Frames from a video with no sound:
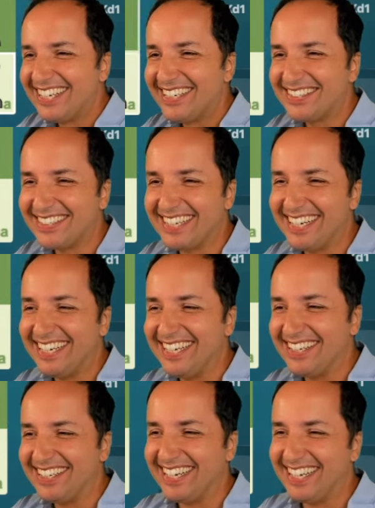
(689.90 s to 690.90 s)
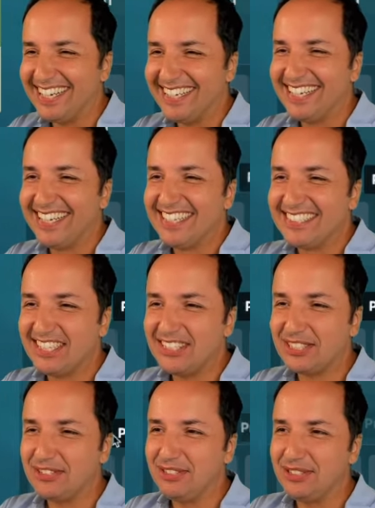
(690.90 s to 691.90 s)
Okay. So it's
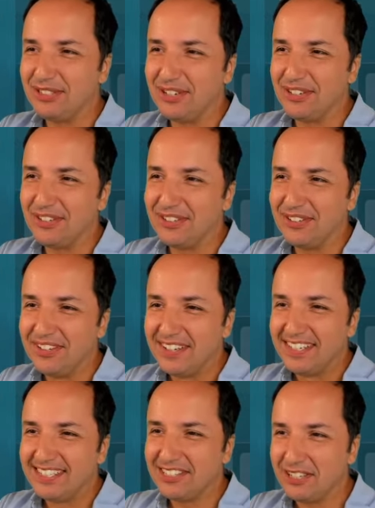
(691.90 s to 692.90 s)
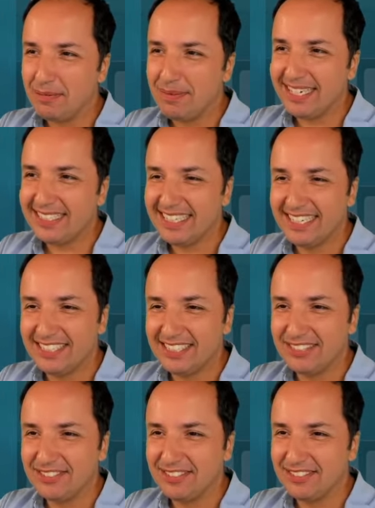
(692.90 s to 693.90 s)
good to know. So the best here is
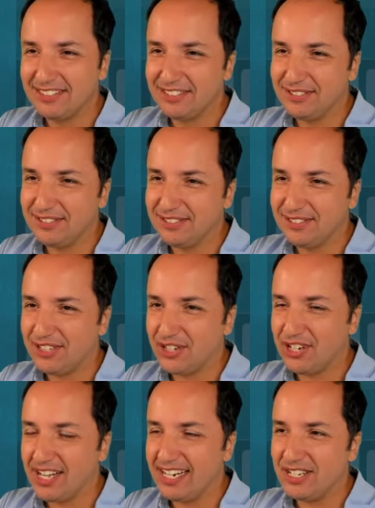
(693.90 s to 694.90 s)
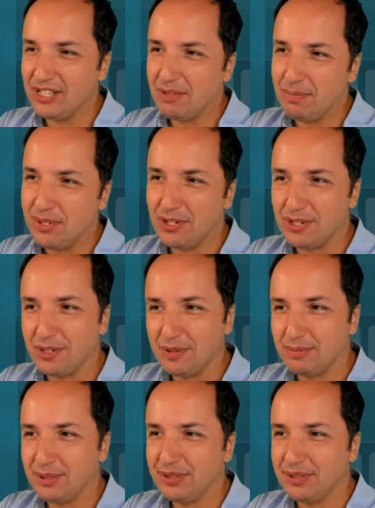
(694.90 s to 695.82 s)
to challenge the bishop.